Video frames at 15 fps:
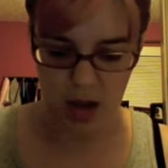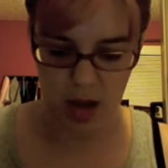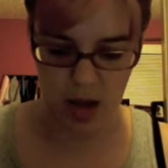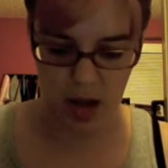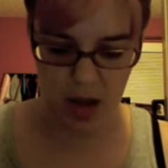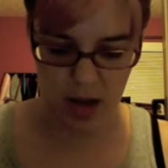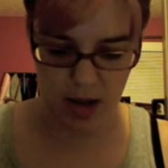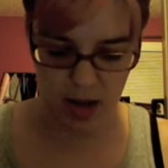
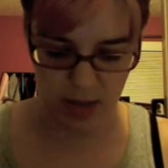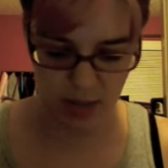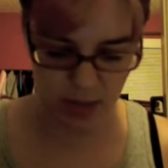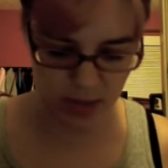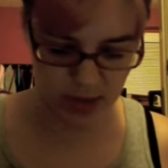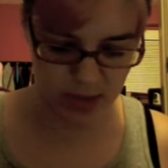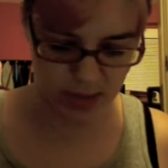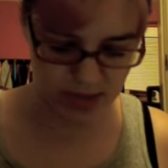I'm going
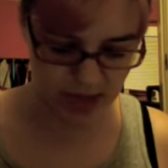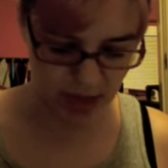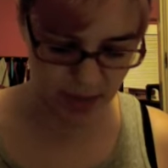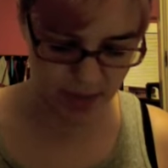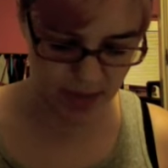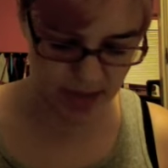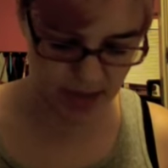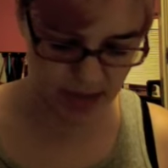to switch out
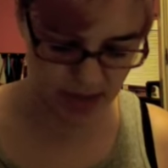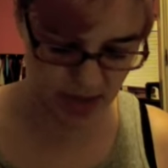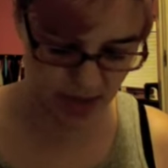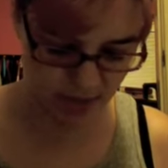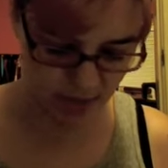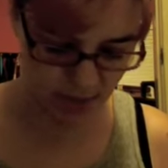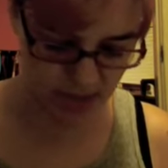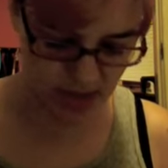buttons, and
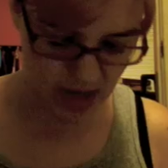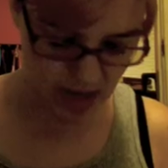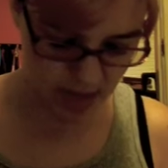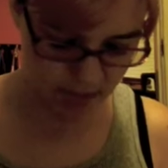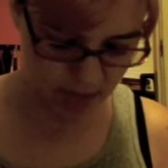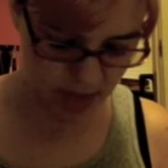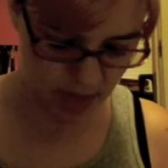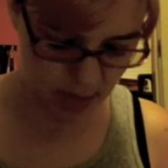for a top
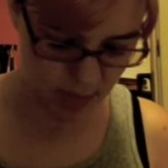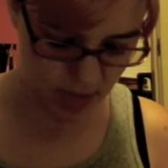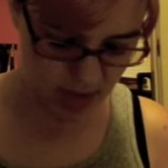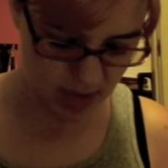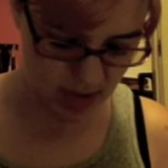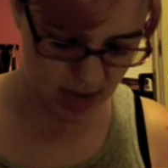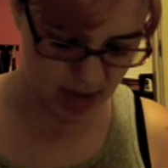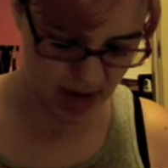button,
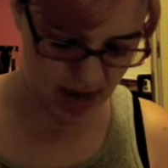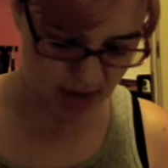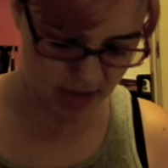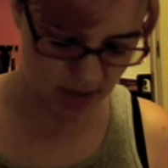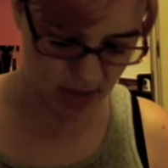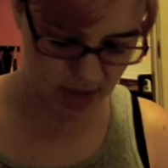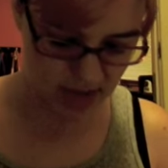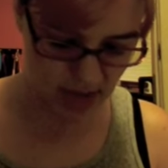rather than
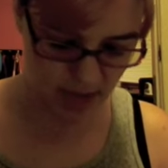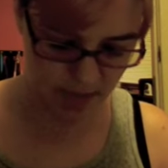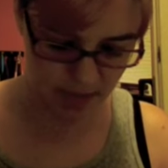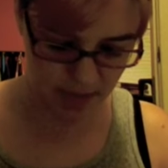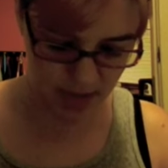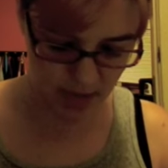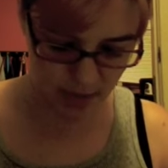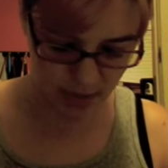having a top
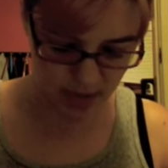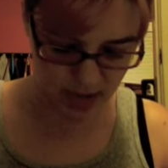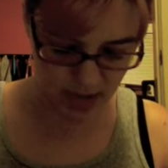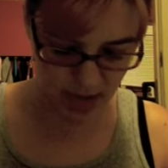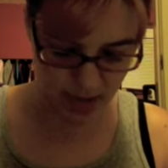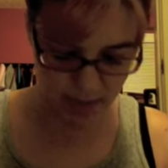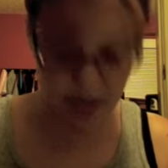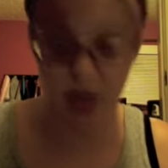button with
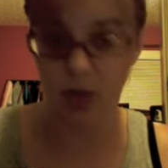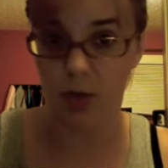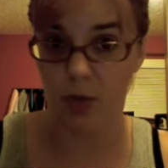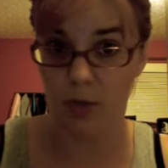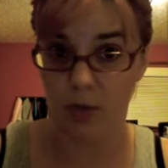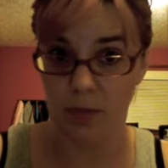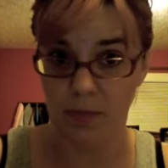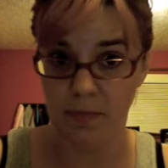a
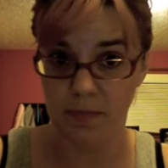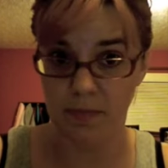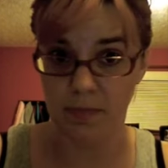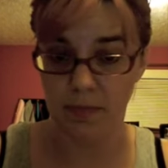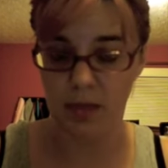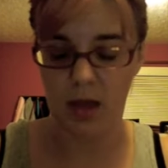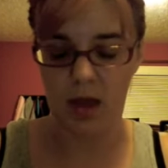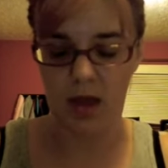buttonhole,
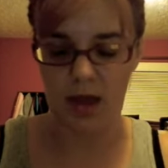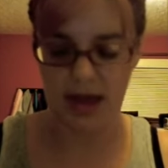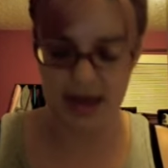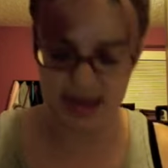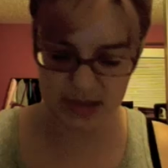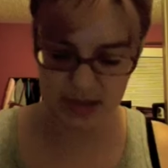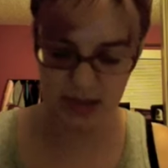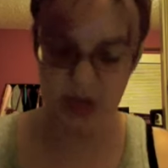
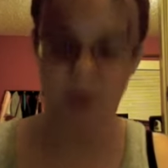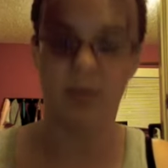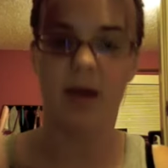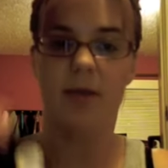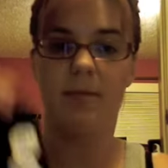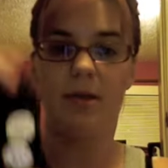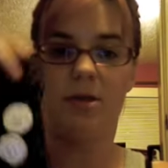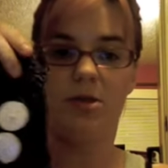as the 2
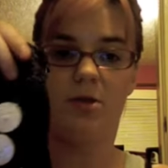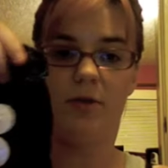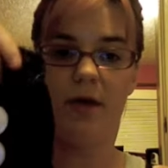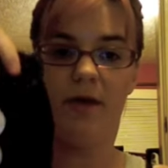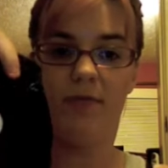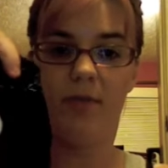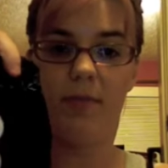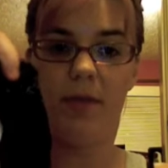bottom buttons do
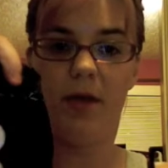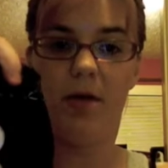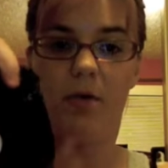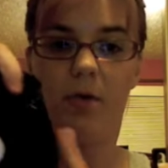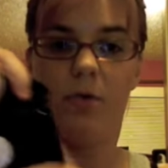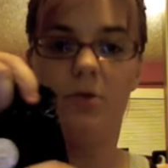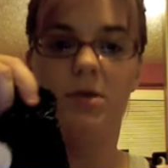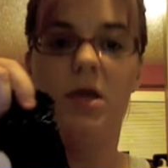have the
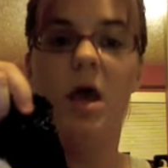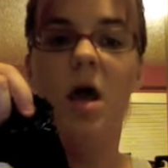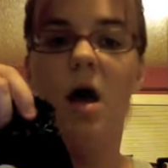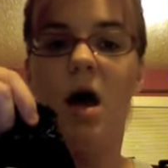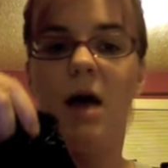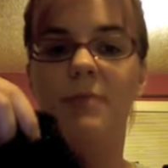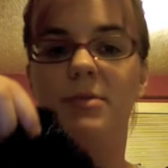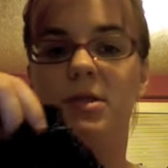buttonholes,
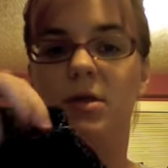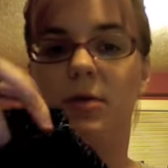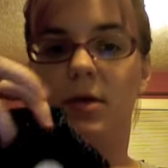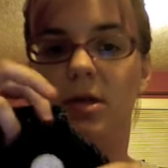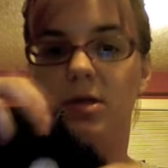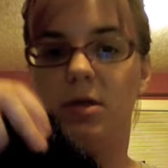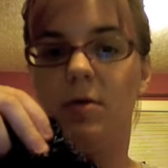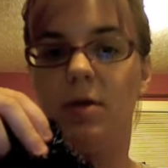I'm just going to
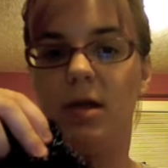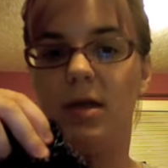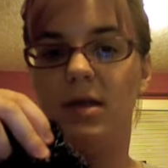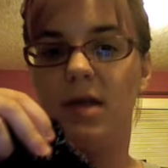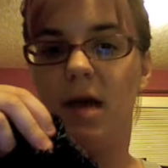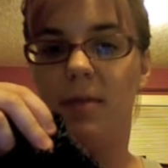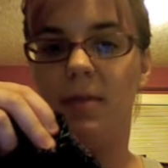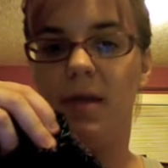sew it on the
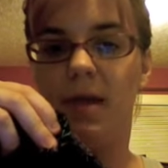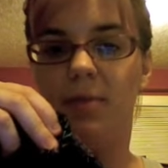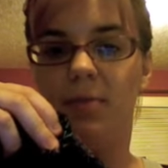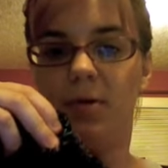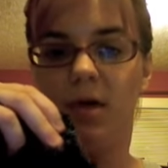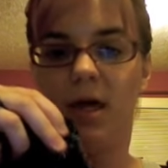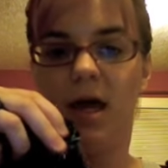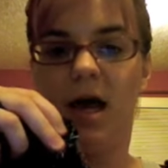top and keep the
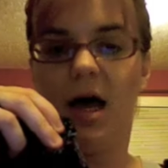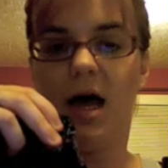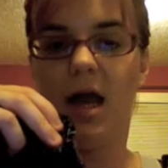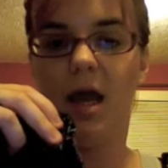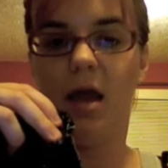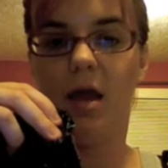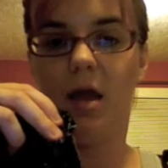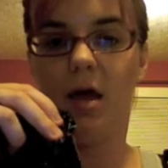hook and
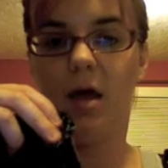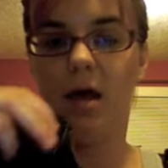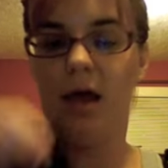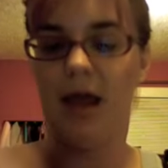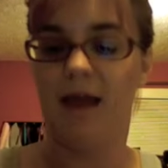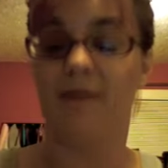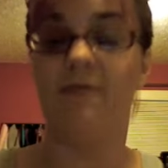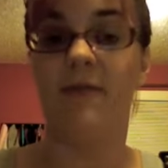eye
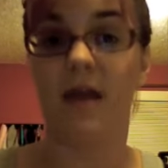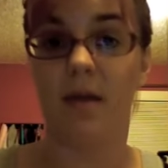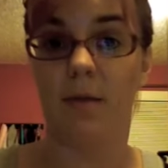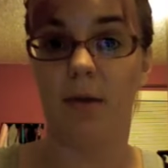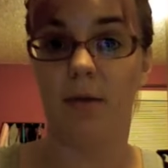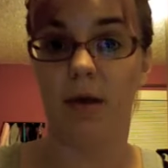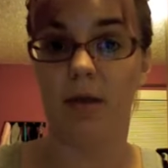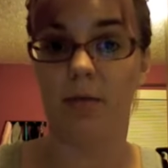and fake
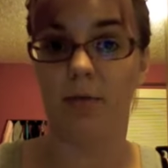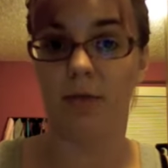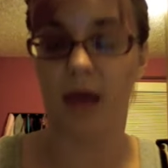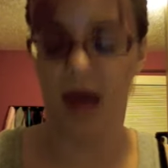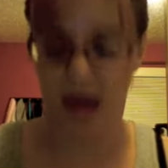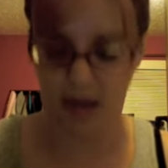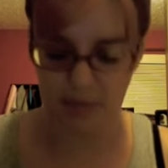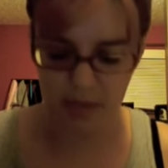my way through
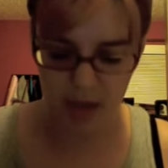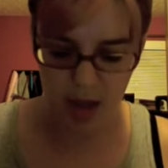that.